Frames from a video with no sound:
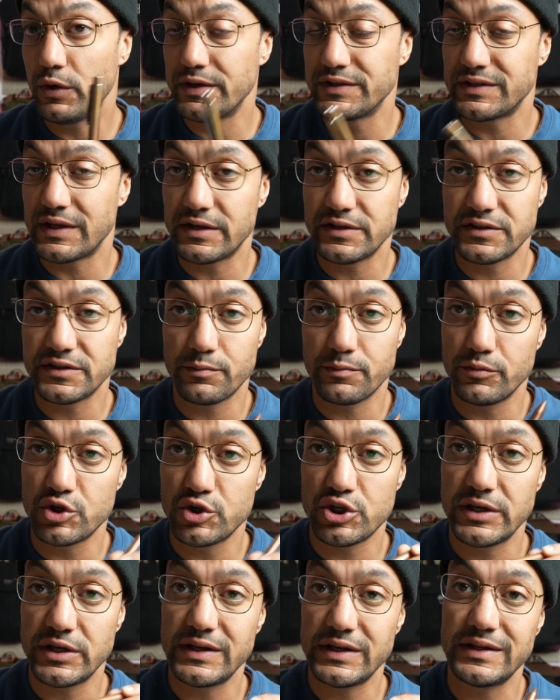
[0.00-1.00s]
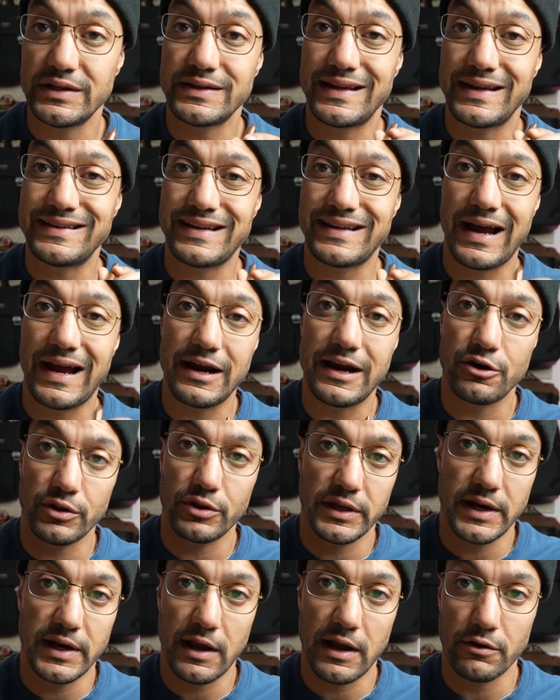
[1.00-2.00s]
is that it's machined
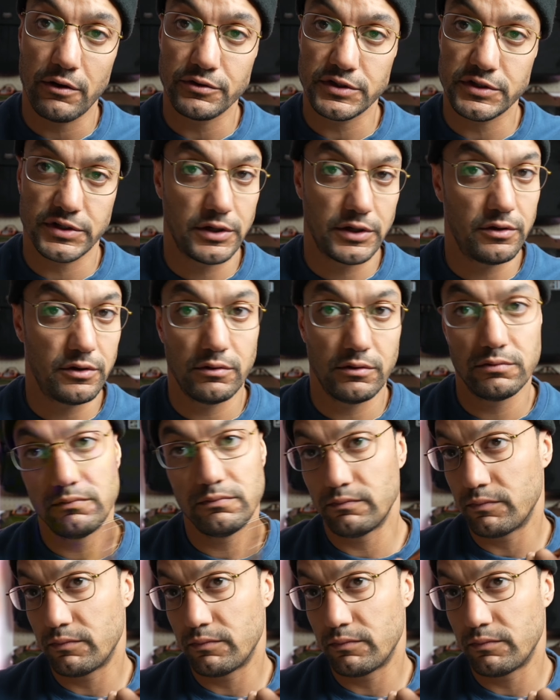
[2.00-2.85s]
entirely in-house, so